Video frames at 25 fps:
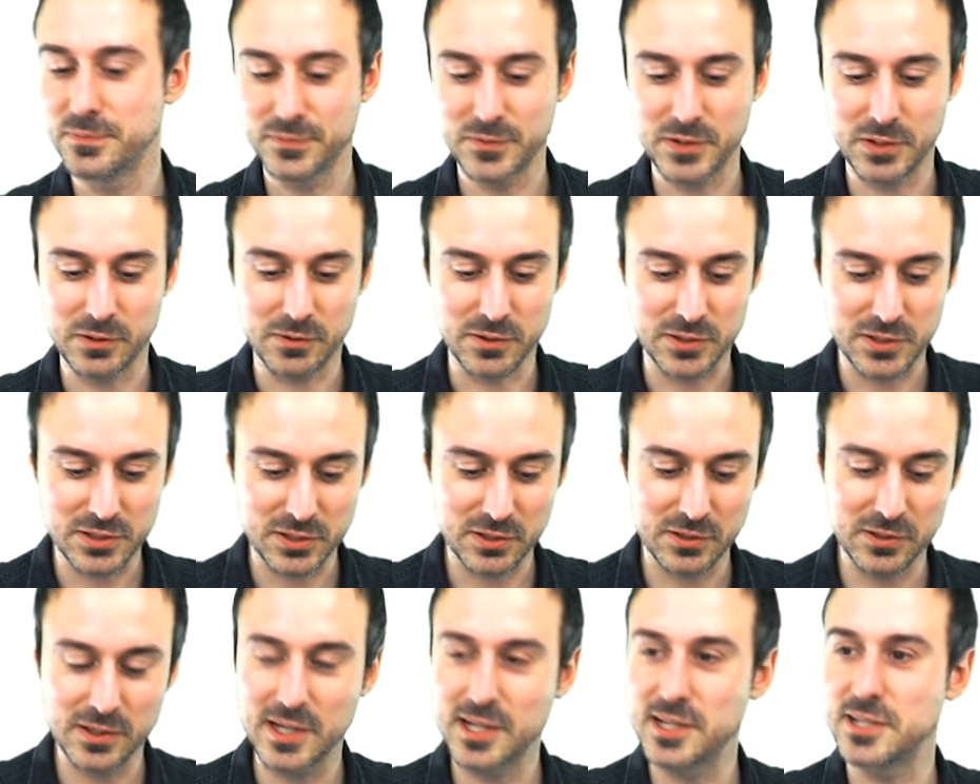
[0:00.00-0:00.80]
You are
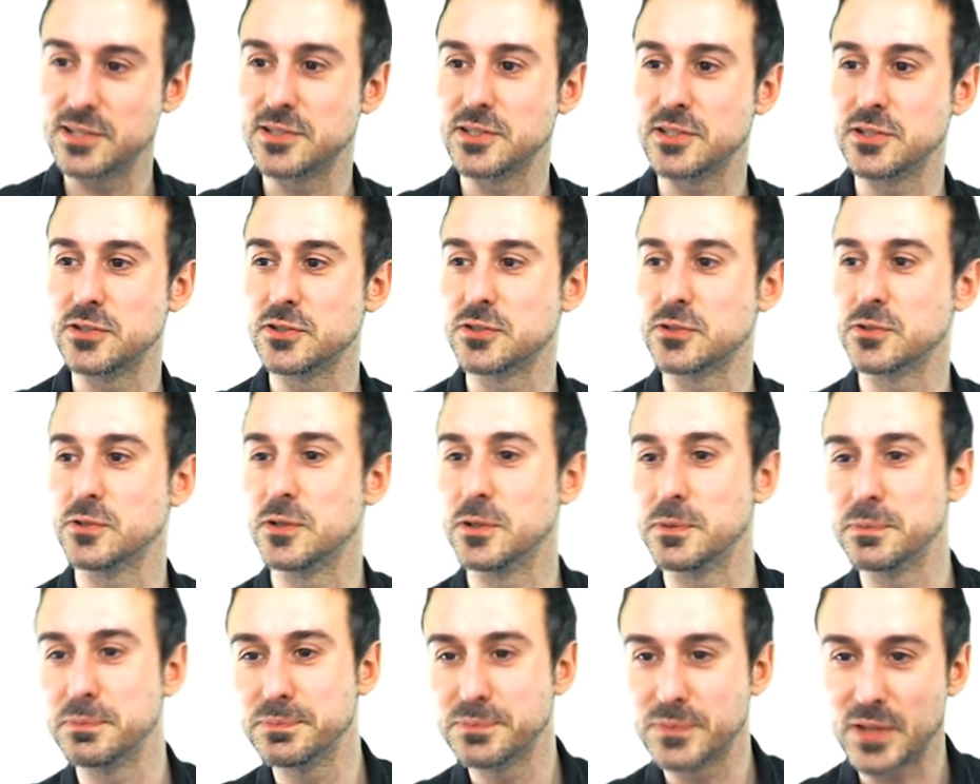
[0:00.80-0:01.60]
so late as
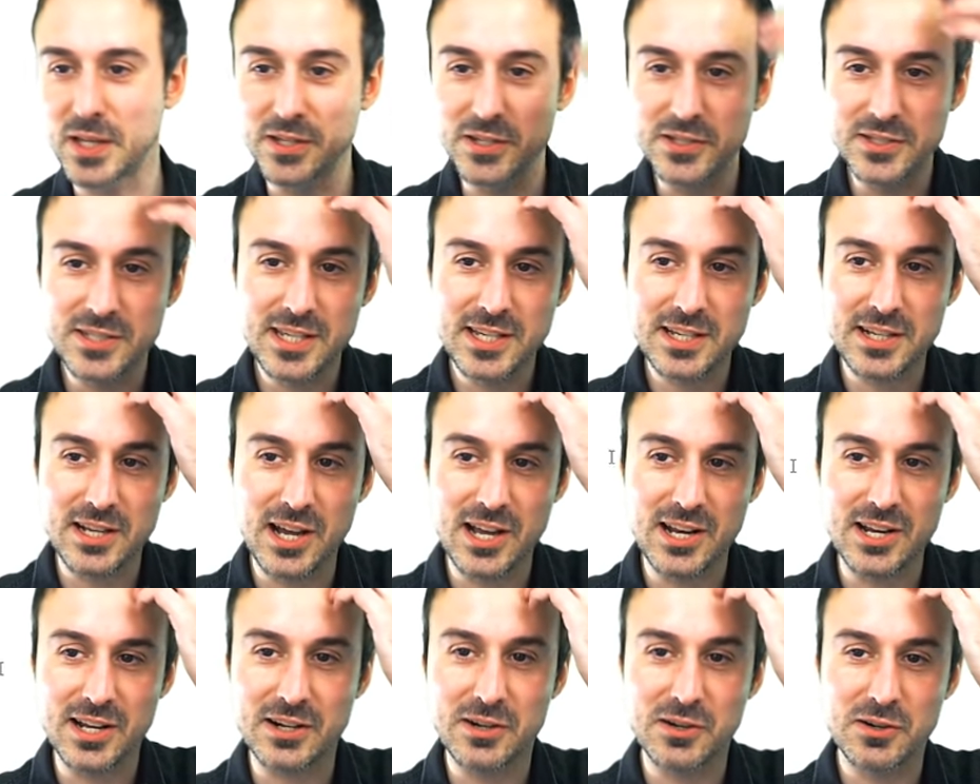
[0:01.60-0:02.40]
usual. And you say it
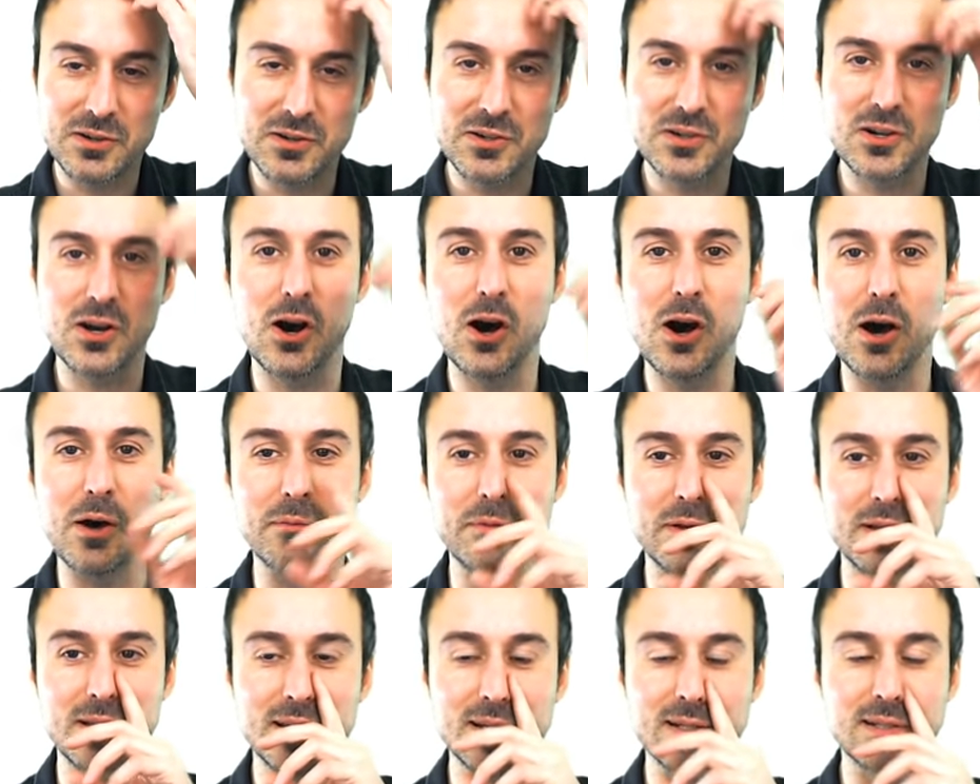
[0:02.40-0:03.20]
kind of calm.
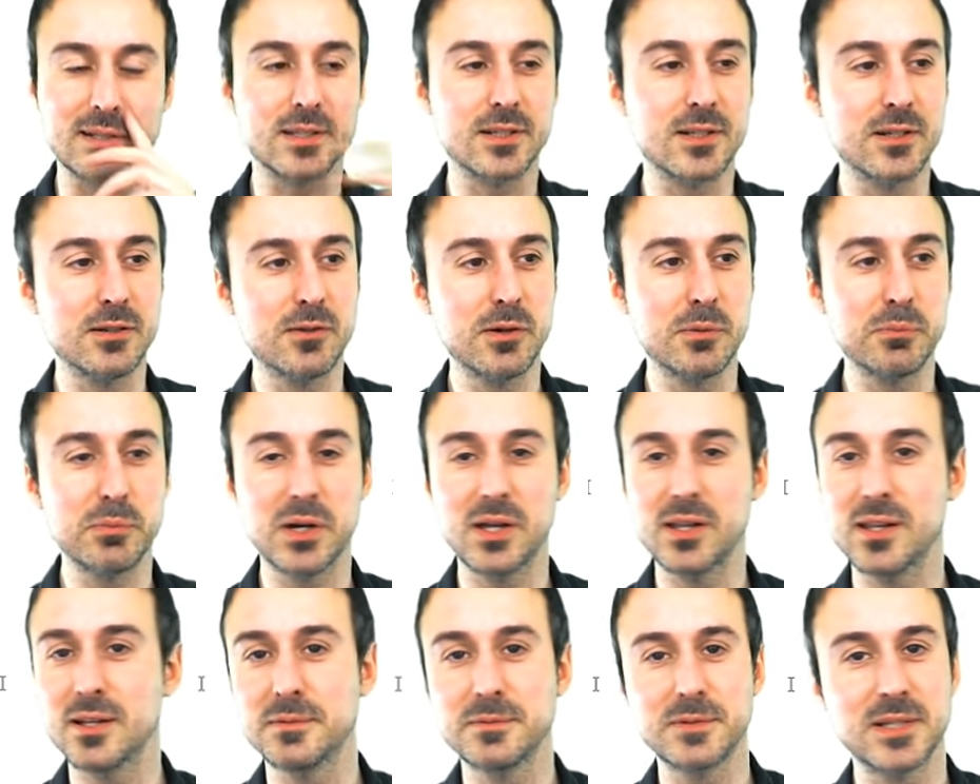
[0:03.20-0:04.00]
You're like, you know what,
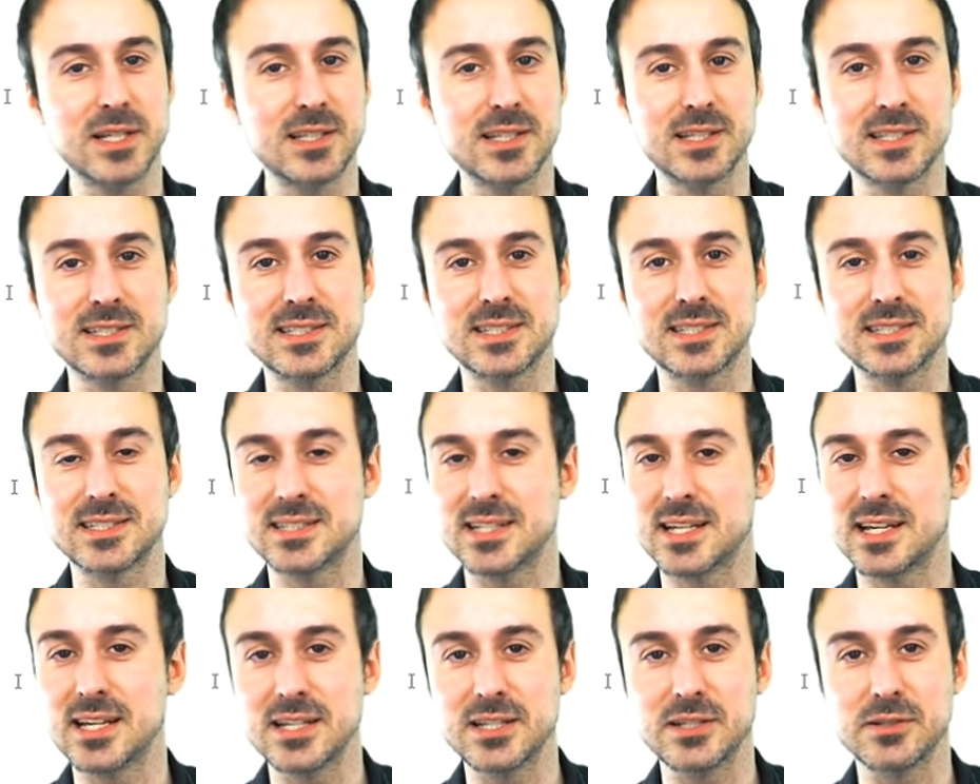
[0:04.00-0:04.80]
brother? Needless to
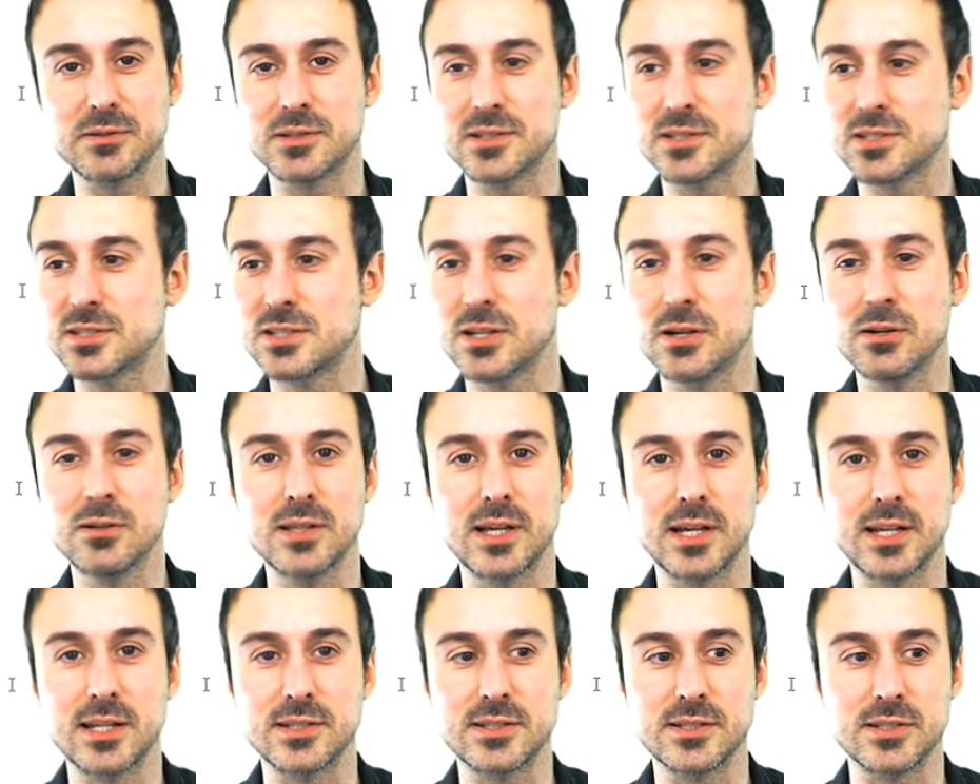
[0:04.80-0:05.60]
say, you are so
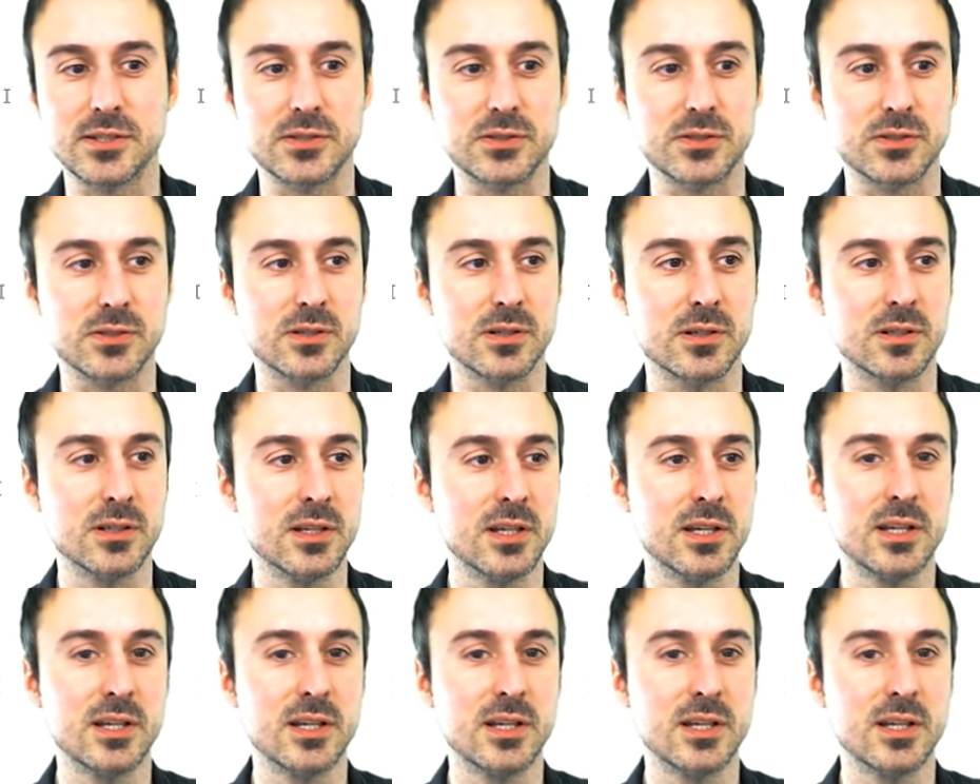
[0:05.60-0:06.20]
late as usual.